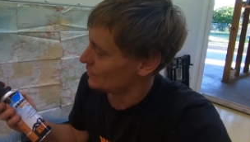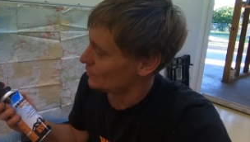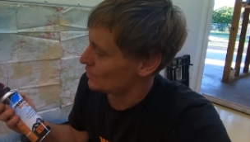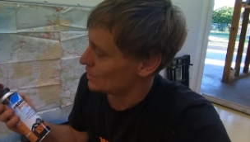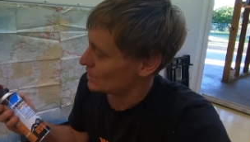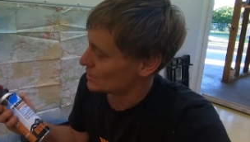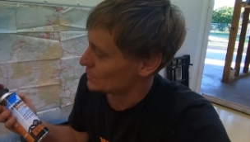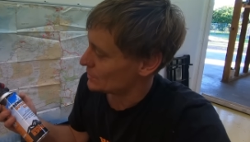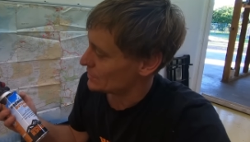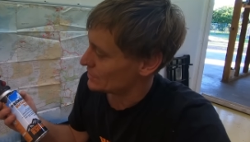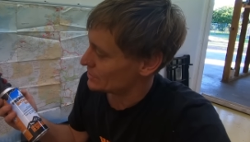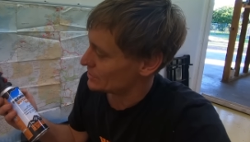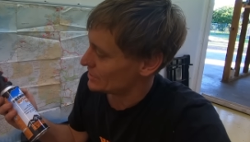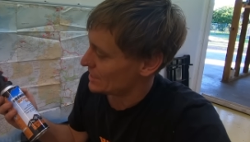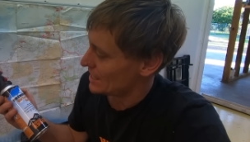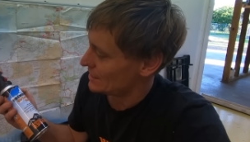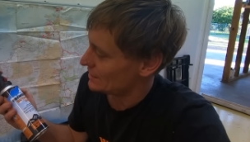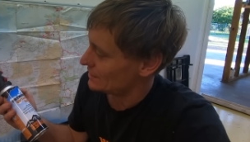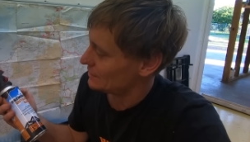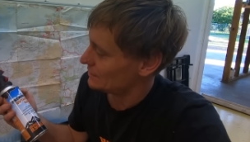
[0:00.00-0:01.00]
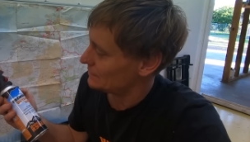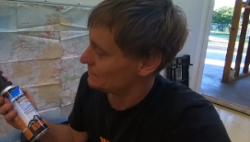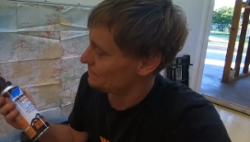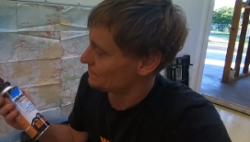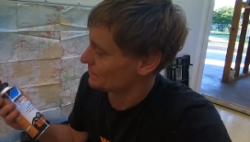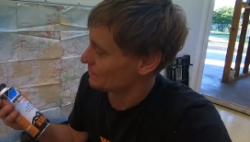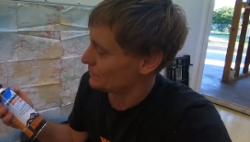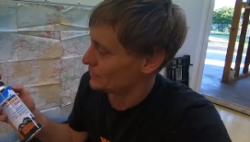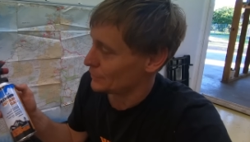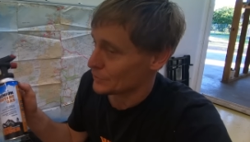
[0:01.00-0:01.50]
Works with a standard
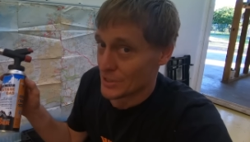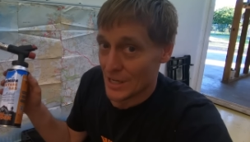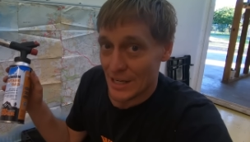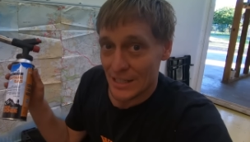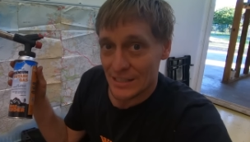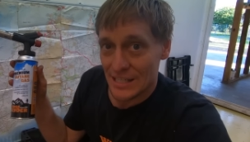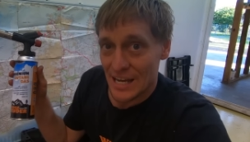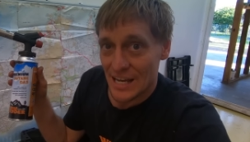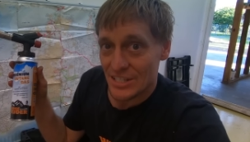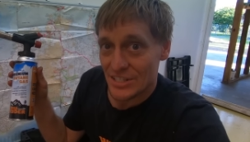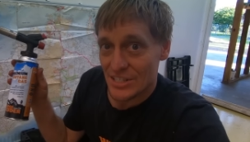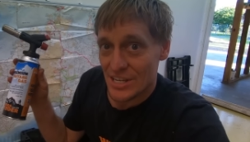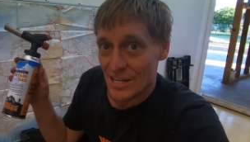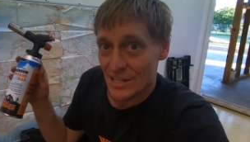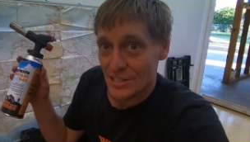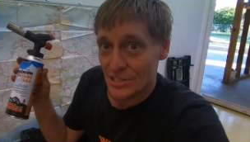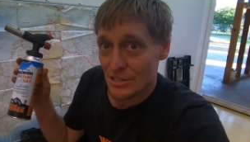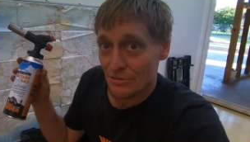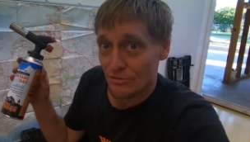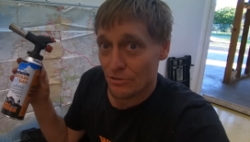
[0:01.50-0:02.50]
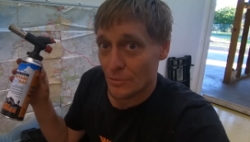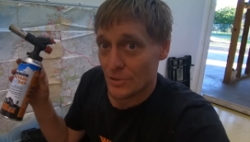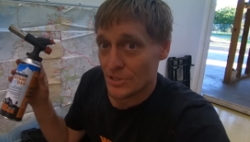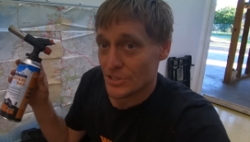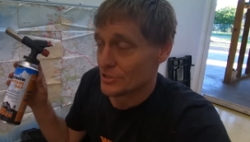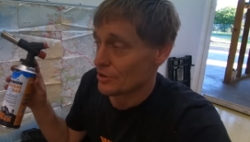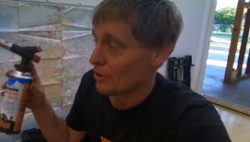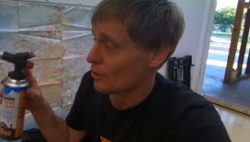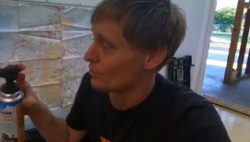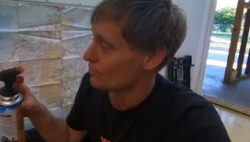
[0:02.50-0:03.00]
butane gas canister for my
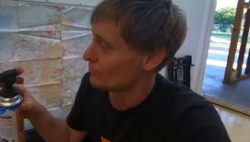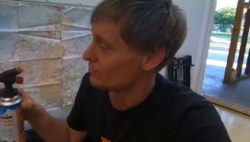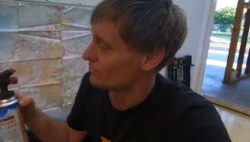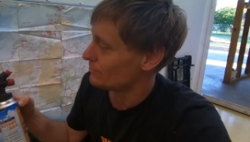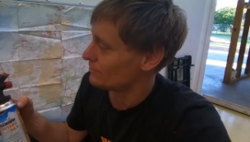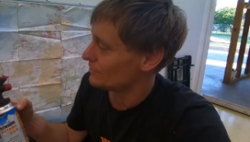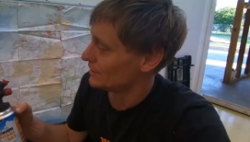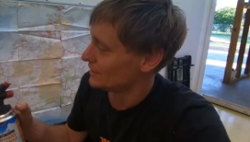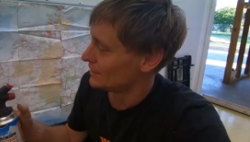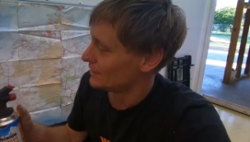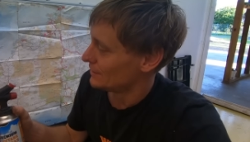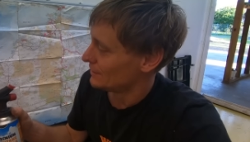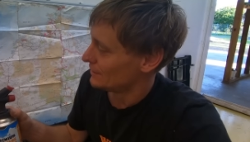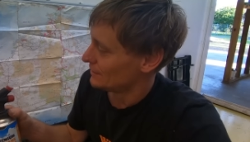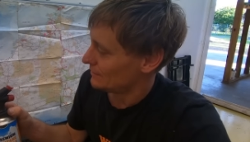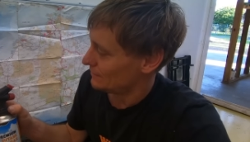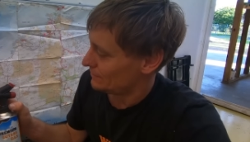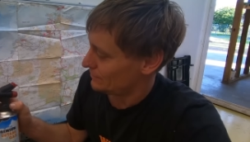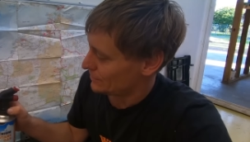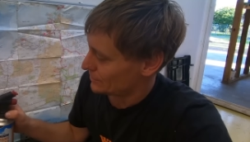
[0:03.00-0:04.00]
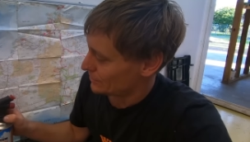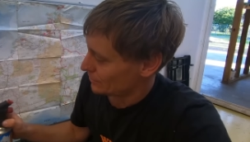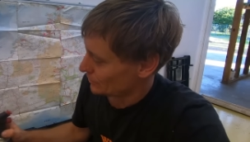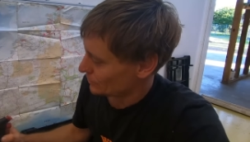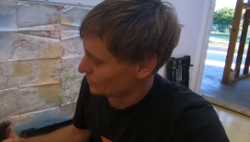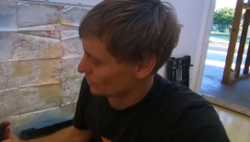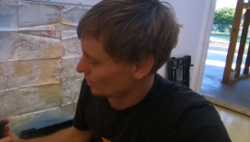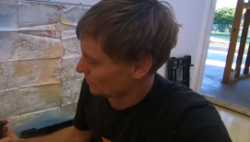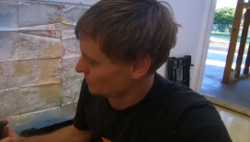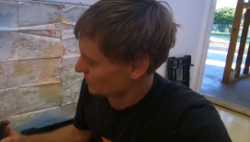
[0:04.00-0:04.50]
stove, fits
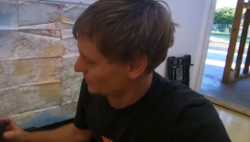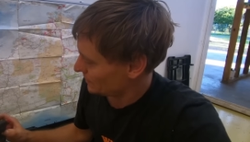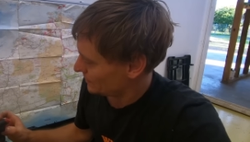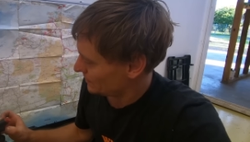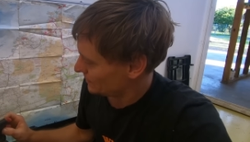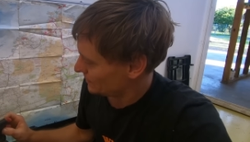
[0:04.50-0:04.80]
on top.